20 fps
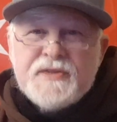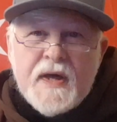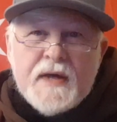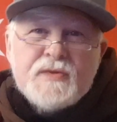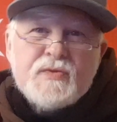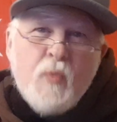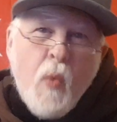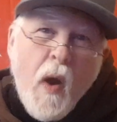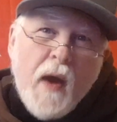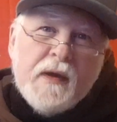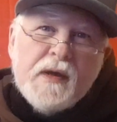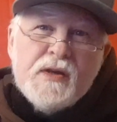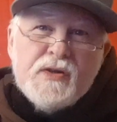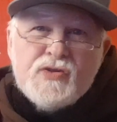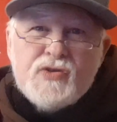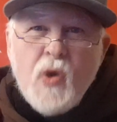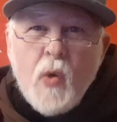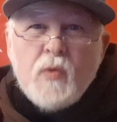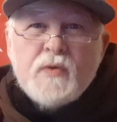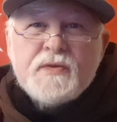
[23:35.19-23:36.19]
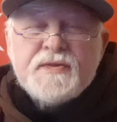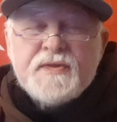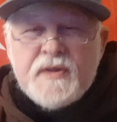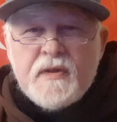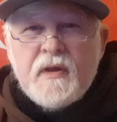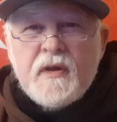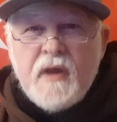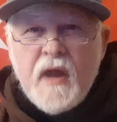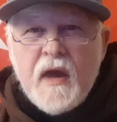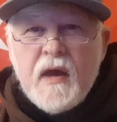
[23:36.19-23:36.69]
That's why he chose
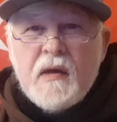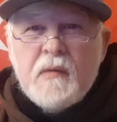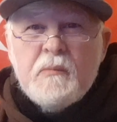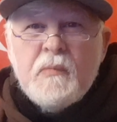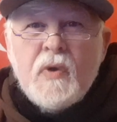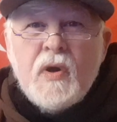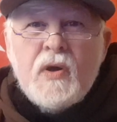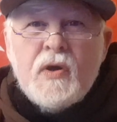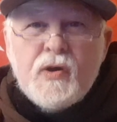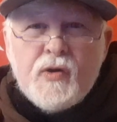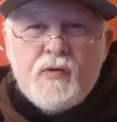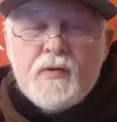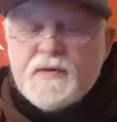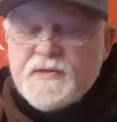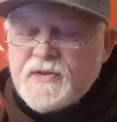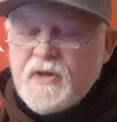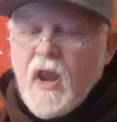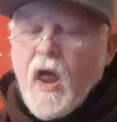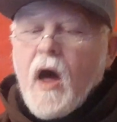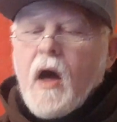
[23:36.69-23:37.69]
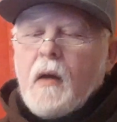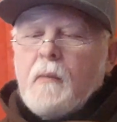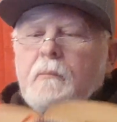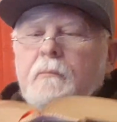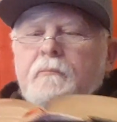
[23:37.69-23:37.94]
the name Chrislam.